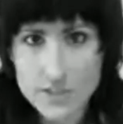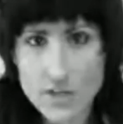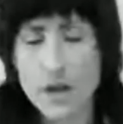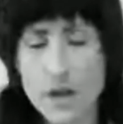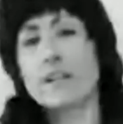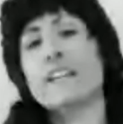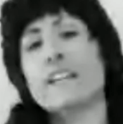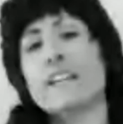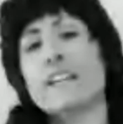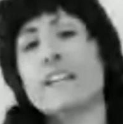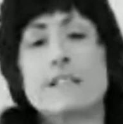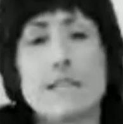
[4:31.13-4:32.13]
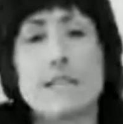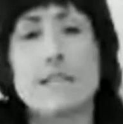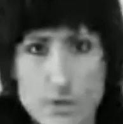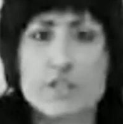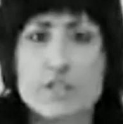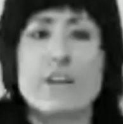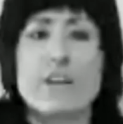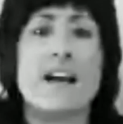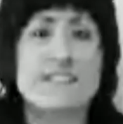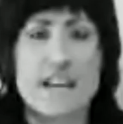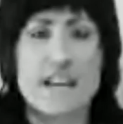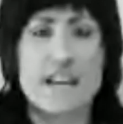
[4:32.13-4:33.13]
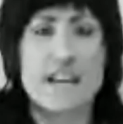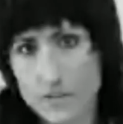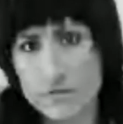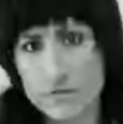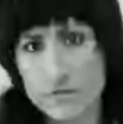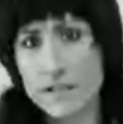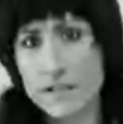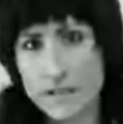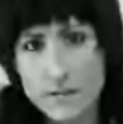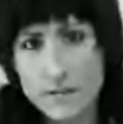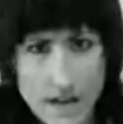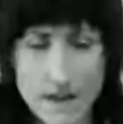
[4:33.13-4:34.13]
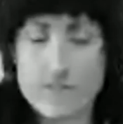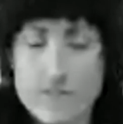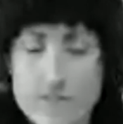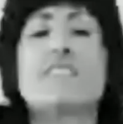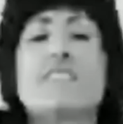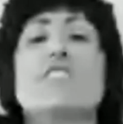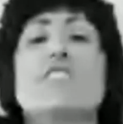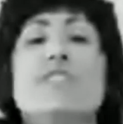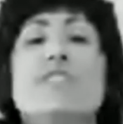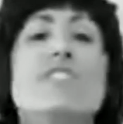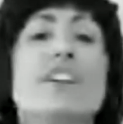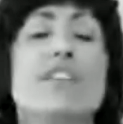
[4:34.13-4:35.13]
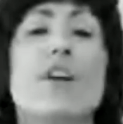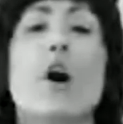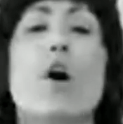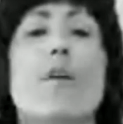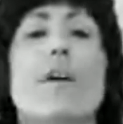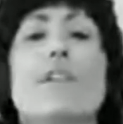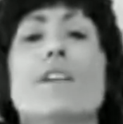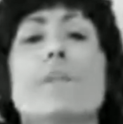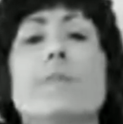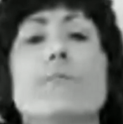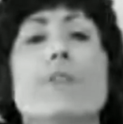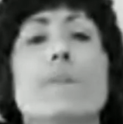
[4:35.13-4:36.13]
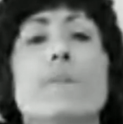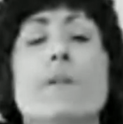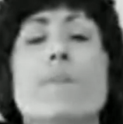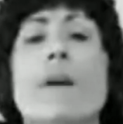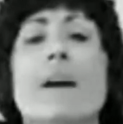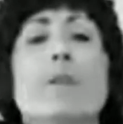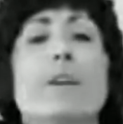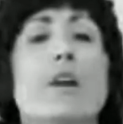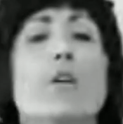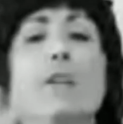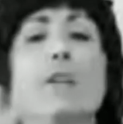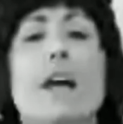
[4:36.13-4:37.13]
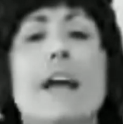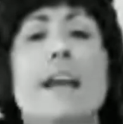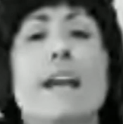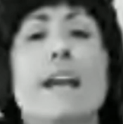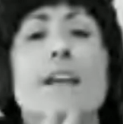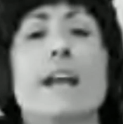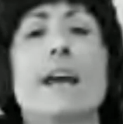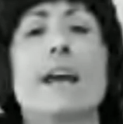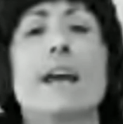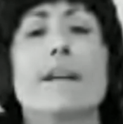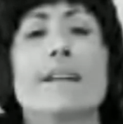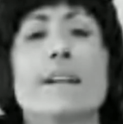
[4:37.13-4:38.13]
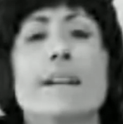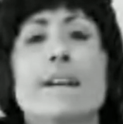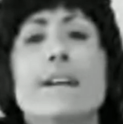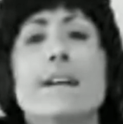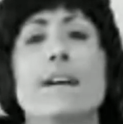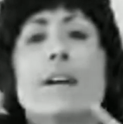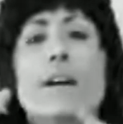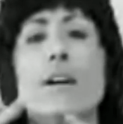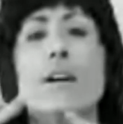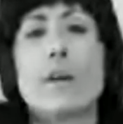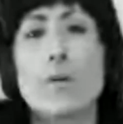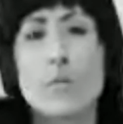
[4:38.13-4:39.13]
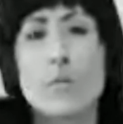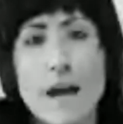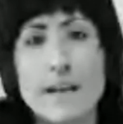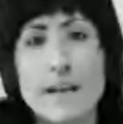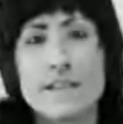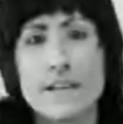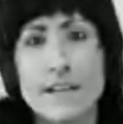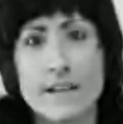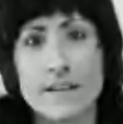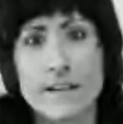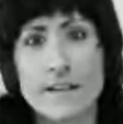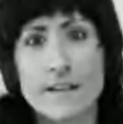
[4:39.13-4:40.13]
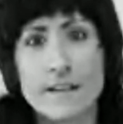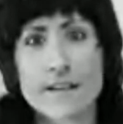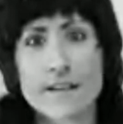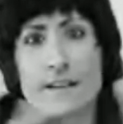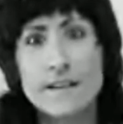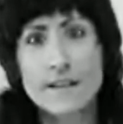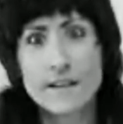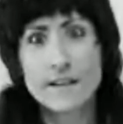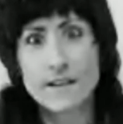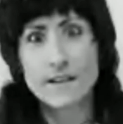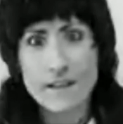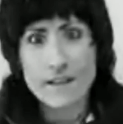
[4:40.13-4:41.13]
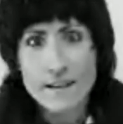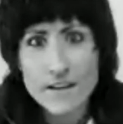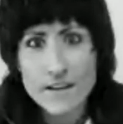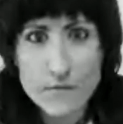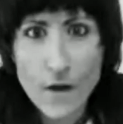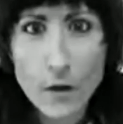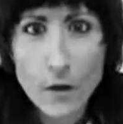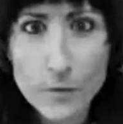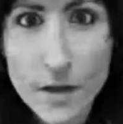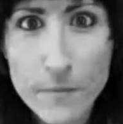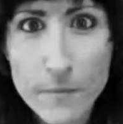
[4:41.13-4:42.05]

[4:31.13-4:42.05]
so I'm going to get a little deeper into it as I do. We have these sessions here at Hard on WMMA. We go a little hand in hand, right in there, following up